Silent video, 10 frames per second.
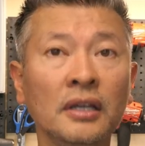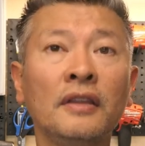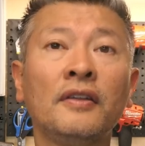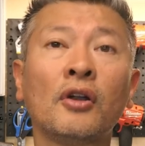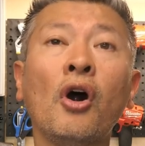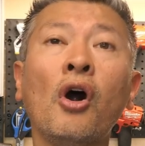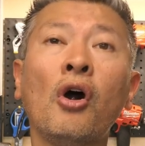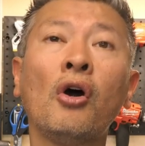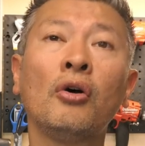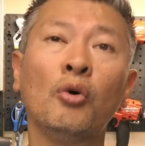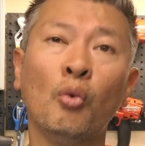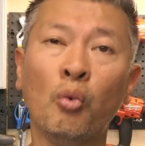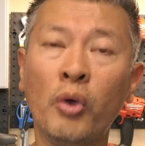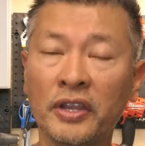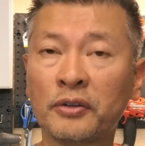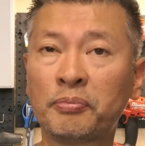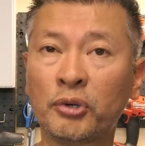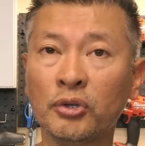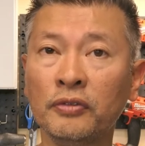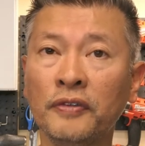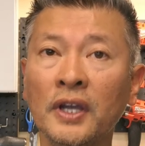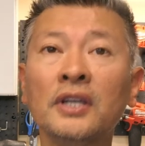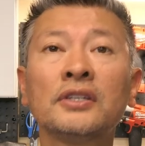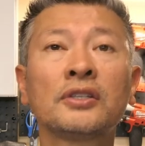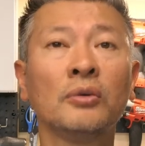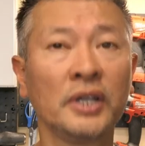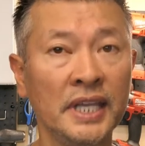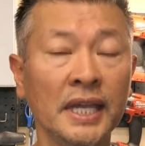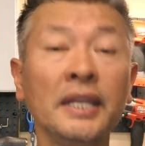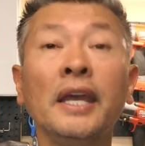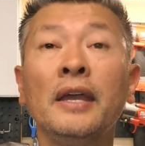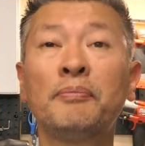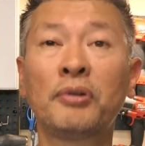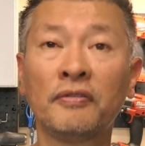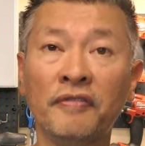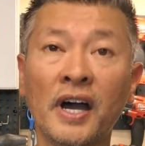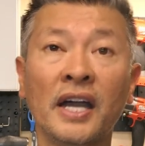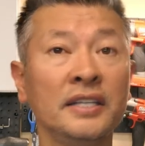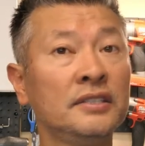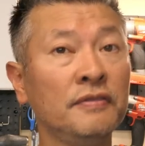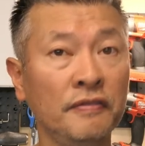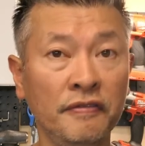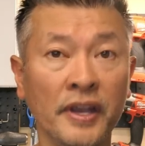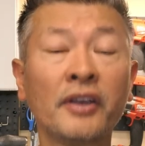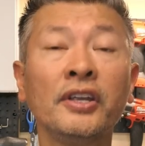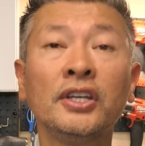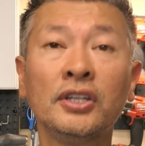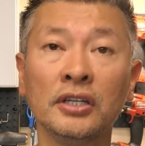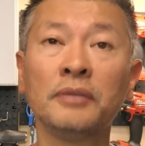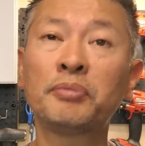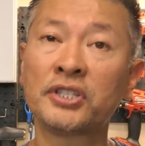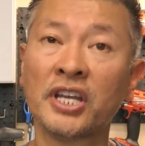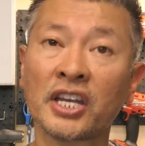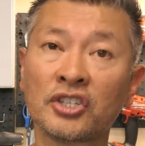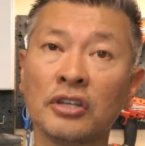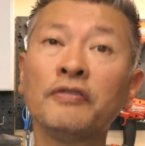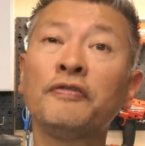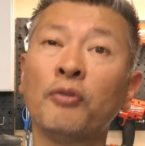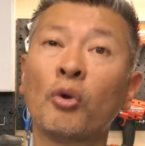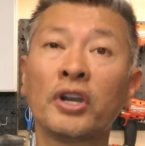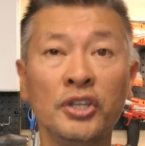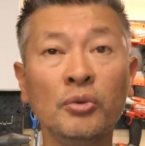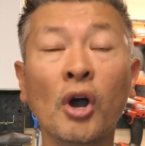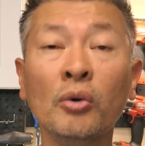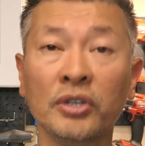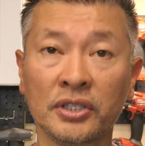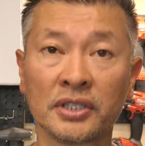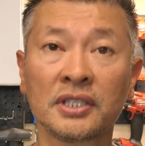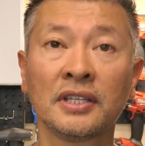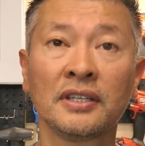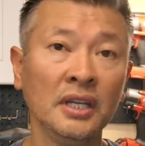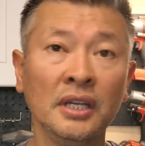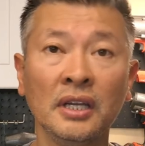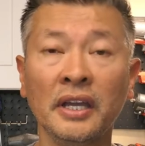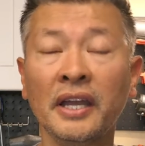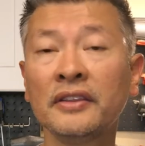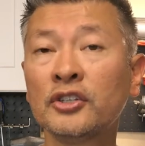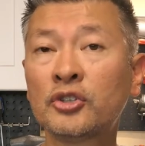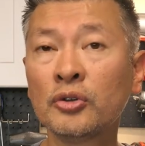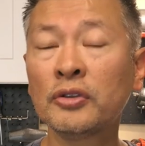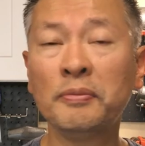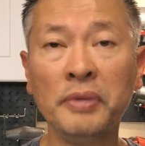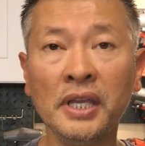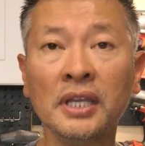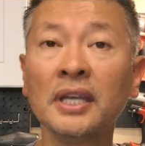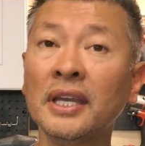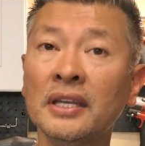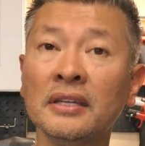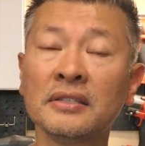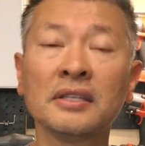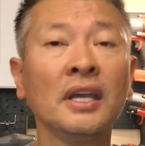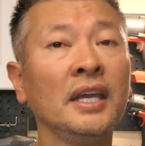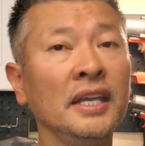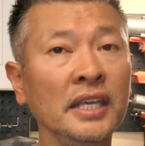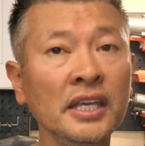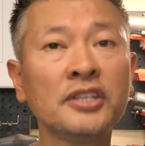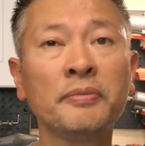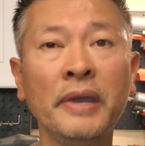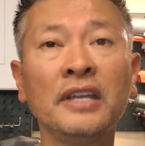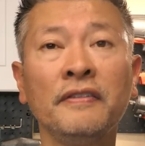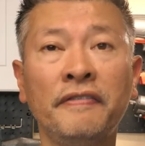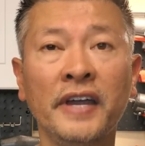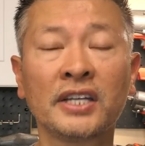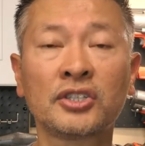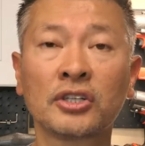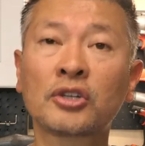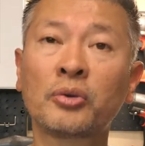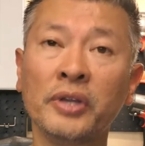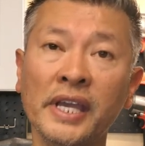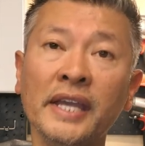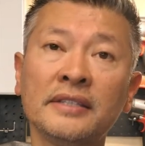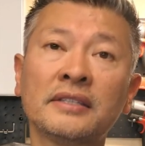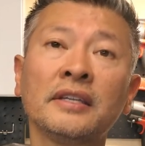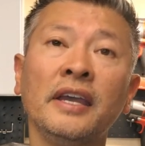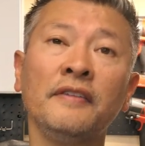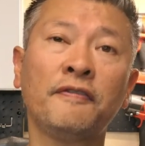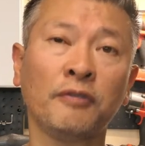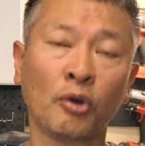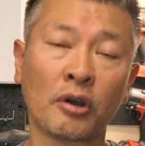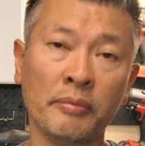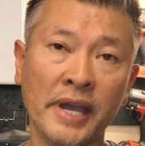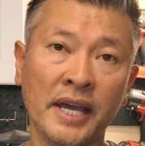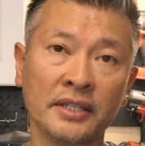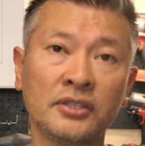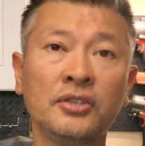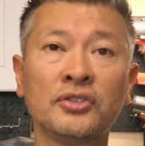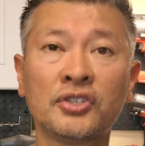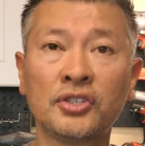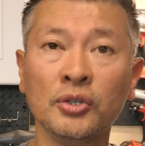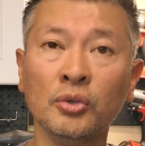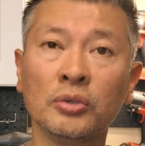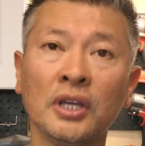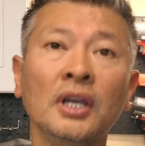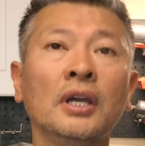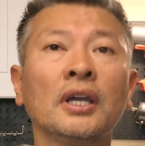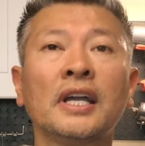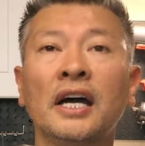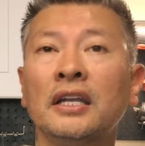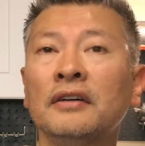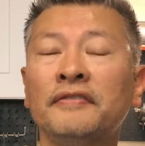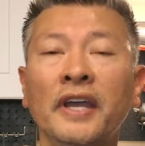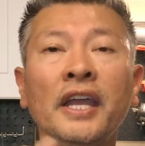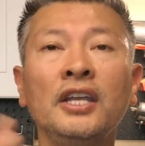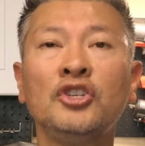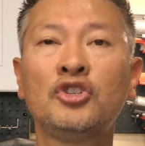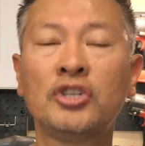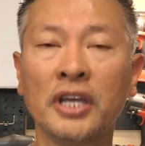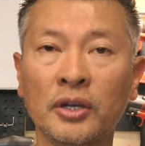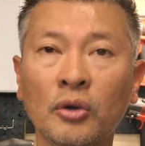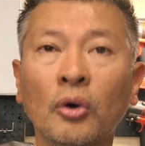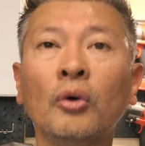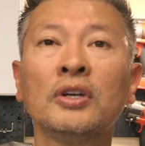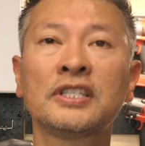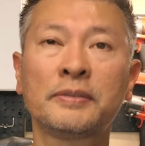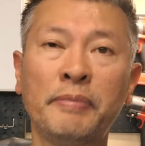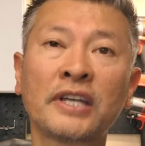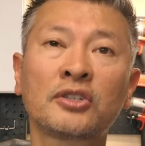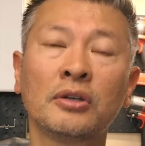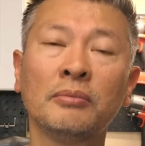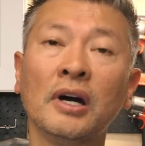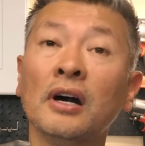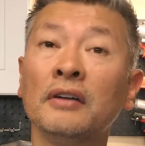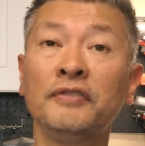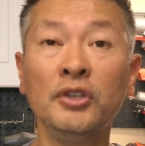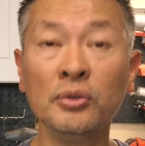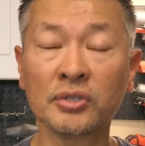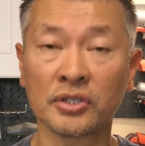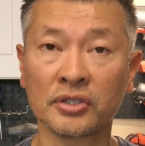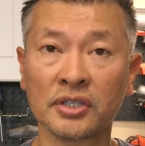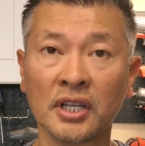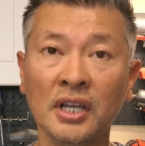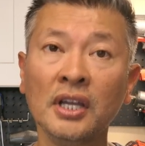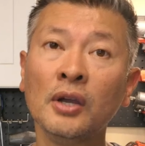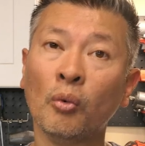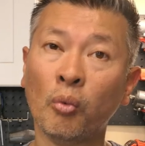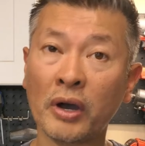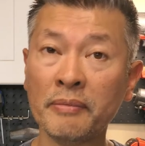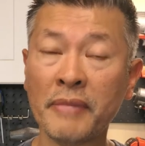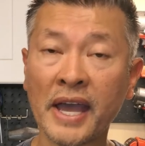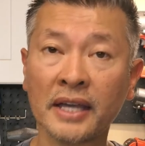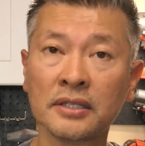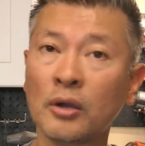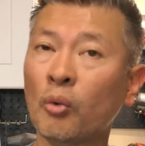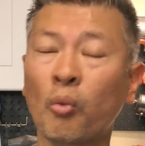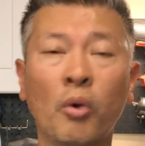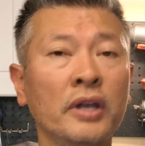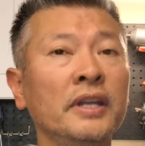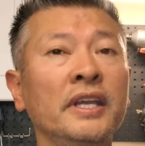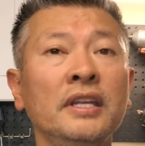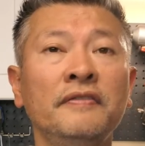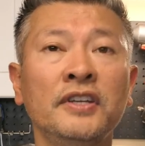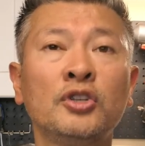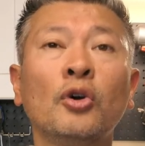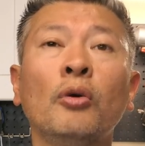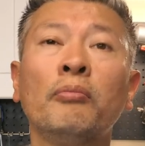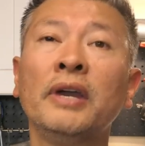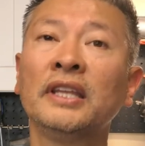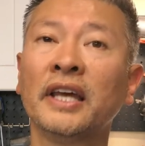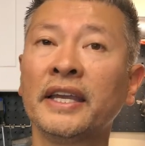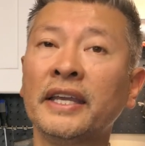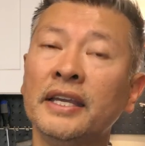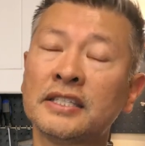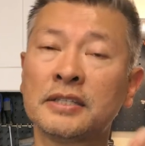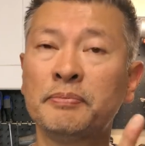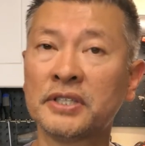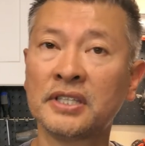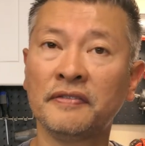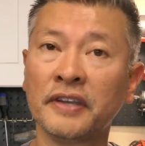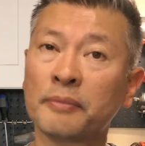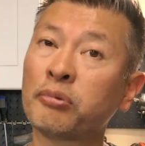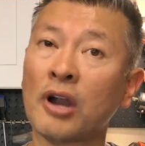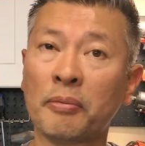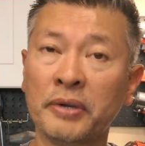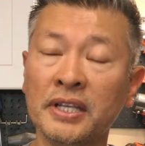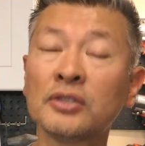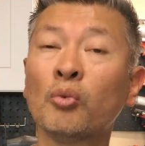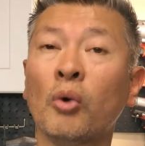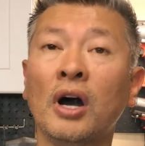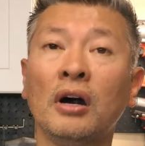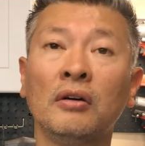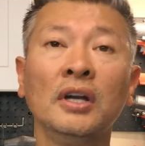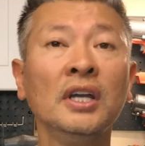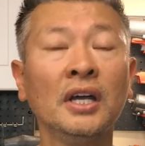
they're all weatherproof. So again, it provides very good protection for you owners. And the truth being is, each manufacturer creates a floor mat to suit kind of a general spectrum of users. One mat, one individual may like its specific properties, while